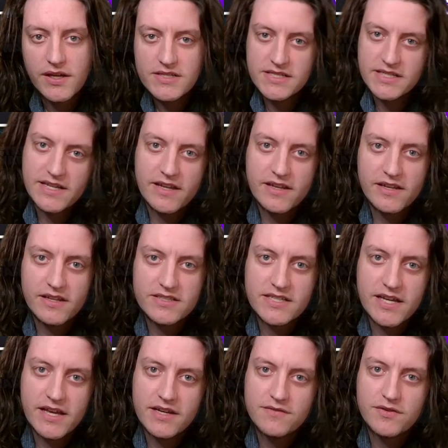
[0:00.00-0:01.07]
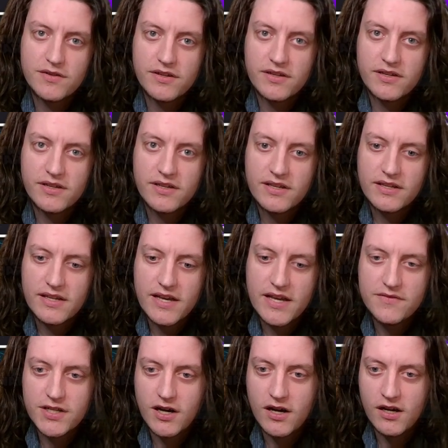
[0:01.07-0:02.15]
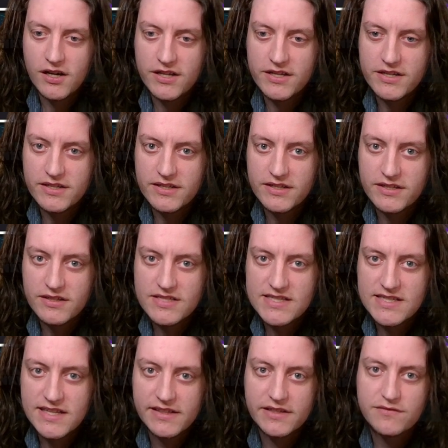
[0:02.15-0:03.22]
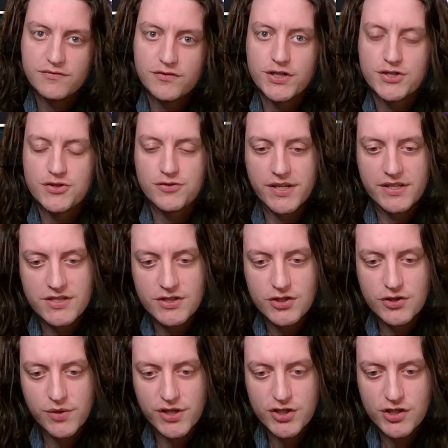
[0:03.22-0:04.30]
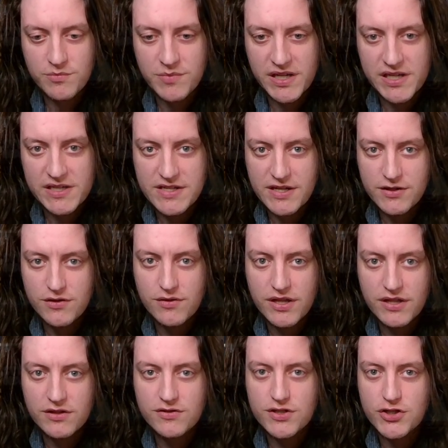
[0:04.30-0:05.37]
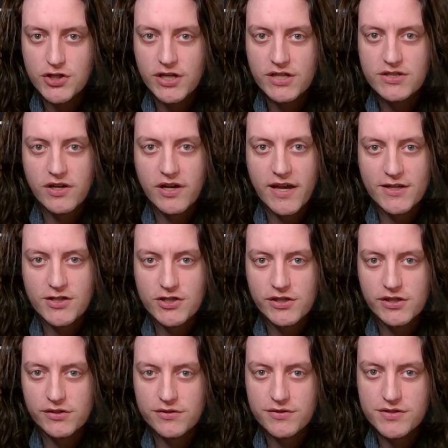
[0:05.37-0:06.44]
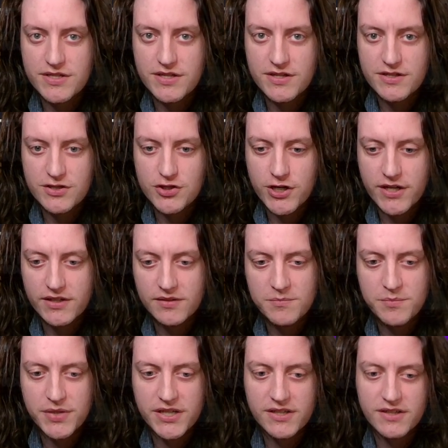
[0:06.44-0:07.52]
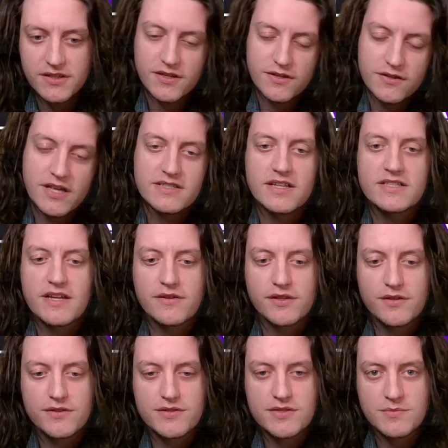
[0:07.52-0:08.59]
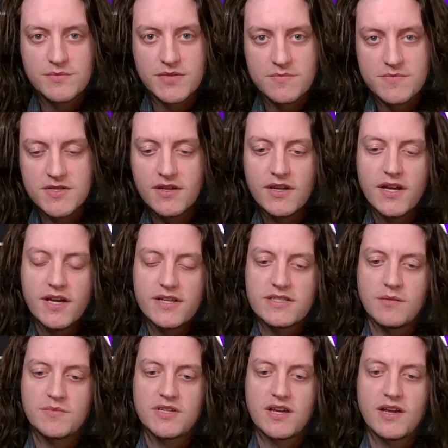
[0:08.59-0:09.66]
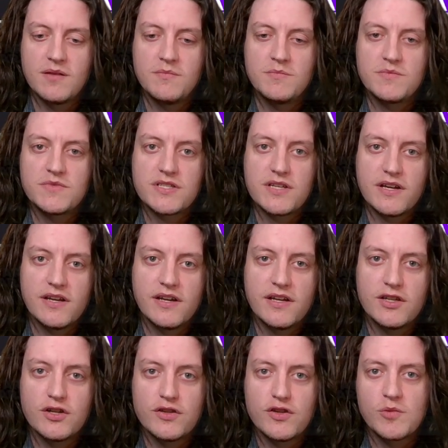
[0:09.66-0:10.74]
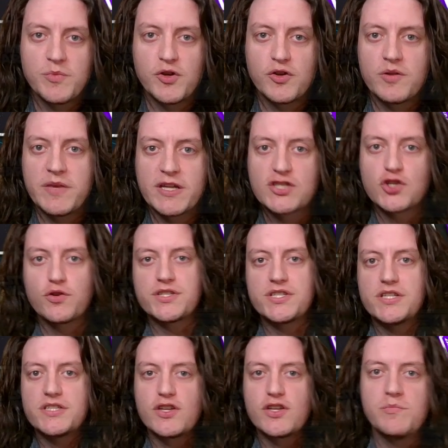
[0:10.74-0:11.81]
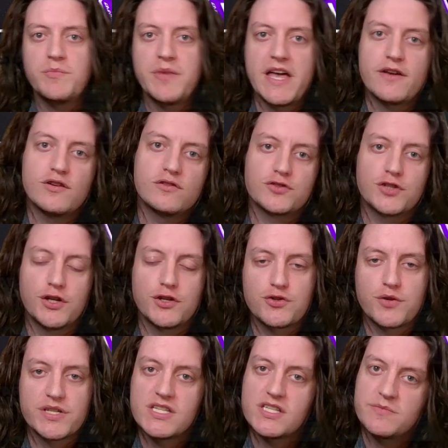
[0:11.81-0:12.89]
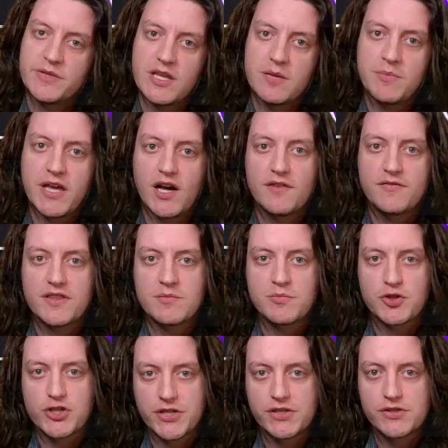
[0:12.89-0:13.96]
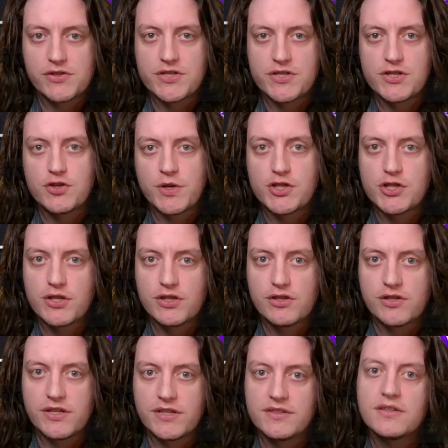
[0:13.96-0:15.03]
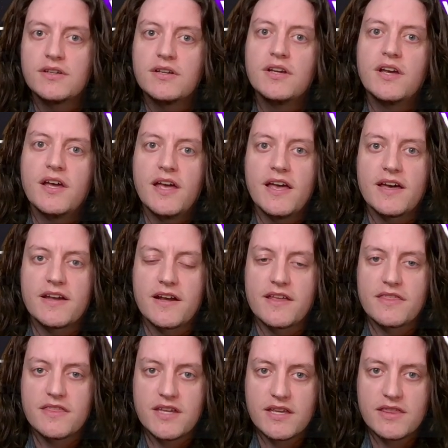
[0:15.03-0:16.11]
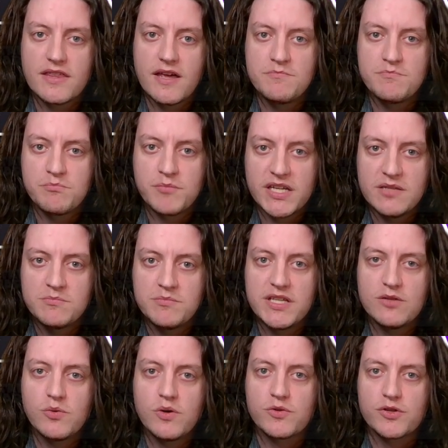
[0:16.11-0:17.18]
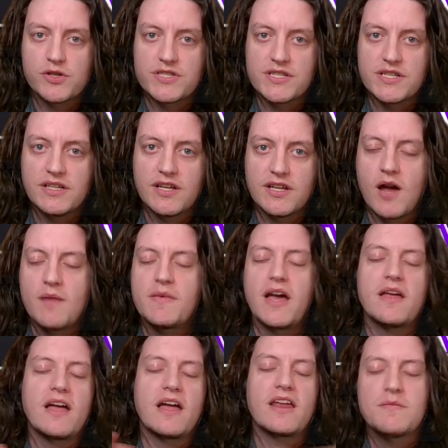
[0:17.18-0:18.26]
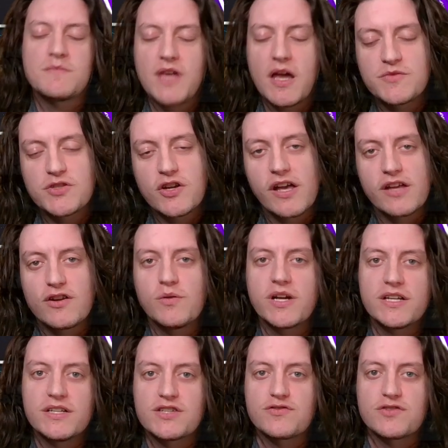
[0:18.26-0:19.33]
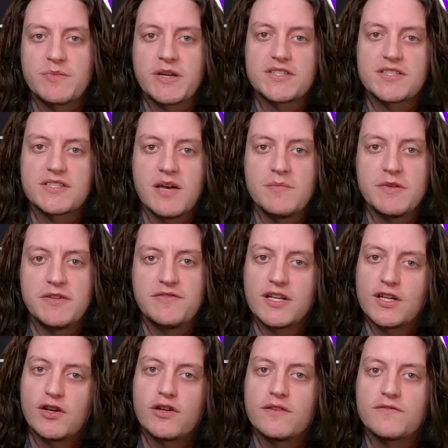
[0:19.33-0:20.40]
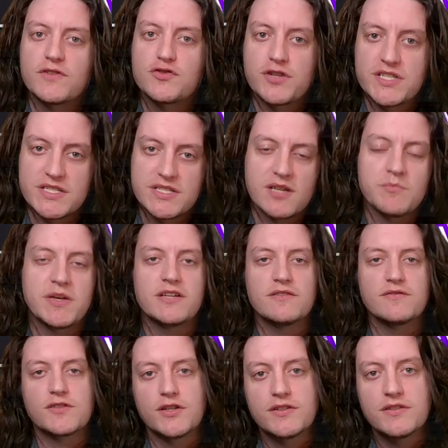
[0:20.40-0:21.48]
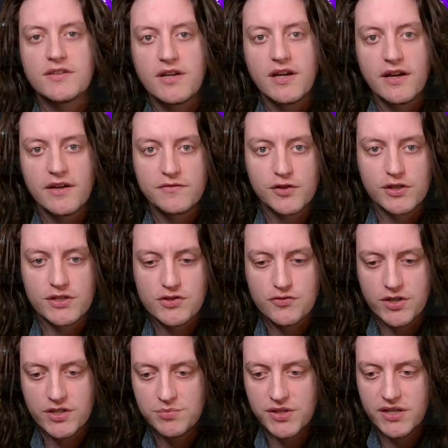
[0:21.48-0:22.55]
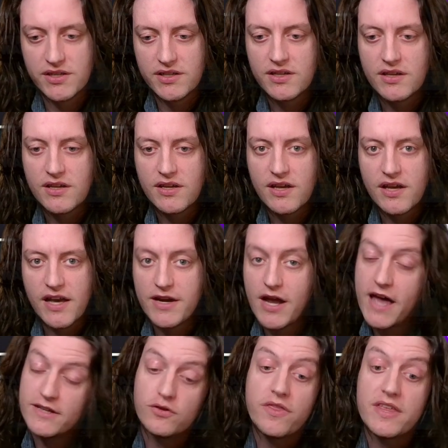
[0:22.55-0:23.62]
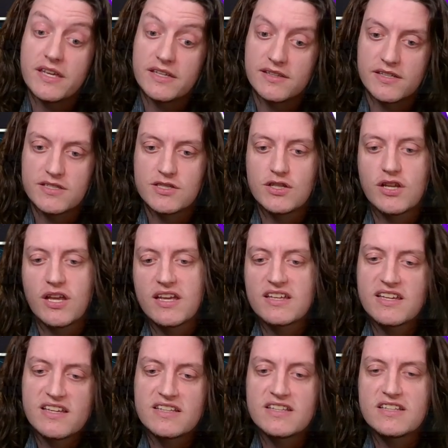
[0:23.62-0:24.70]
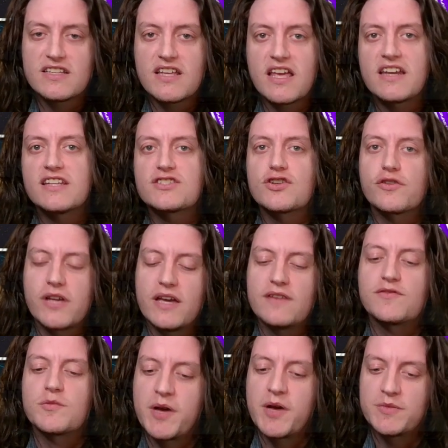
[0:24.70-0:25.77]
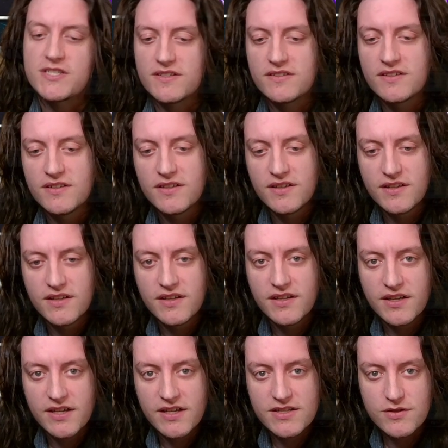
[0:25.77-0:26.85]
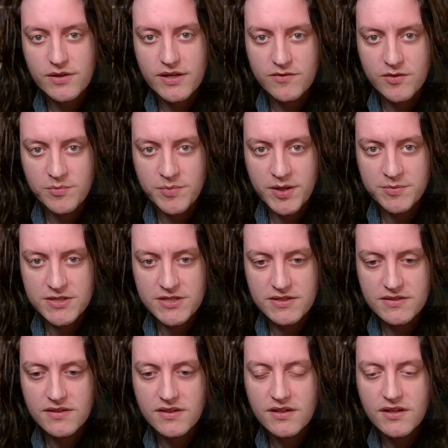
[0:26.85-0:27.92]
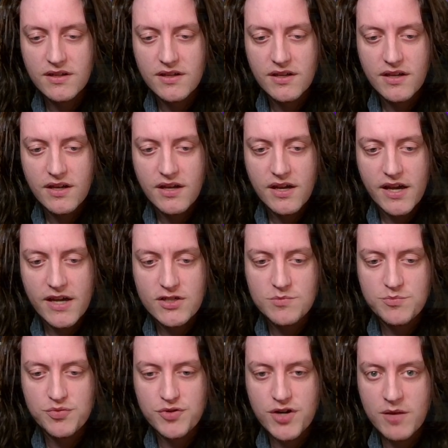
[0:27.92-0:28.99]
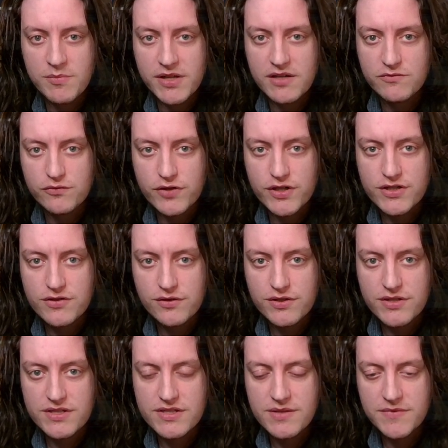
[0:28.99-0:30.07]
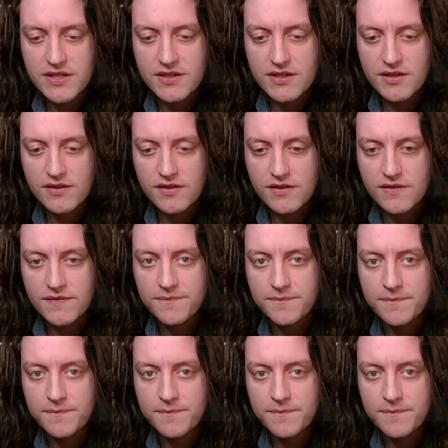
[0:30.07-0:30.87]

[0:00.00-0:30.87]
It's kind of a kind of an odd and slightly frustrating situation because I do think there's a chance I'll actually lose to this jank. But that's how it goes sometimes. Sometimes your opponent makes choices that are bad overall choices, but they pay off in the particular situation that you're in. And I think that might be what we're seeing here. I'm sorry, I don't want to disrespect this guy, but Vanguard Infantry isn't a competitive card for constructed play. I don't think at least. Yeah, and it's okay for Palpatine. It's okay for Palpatine. I should probably have resourced something here.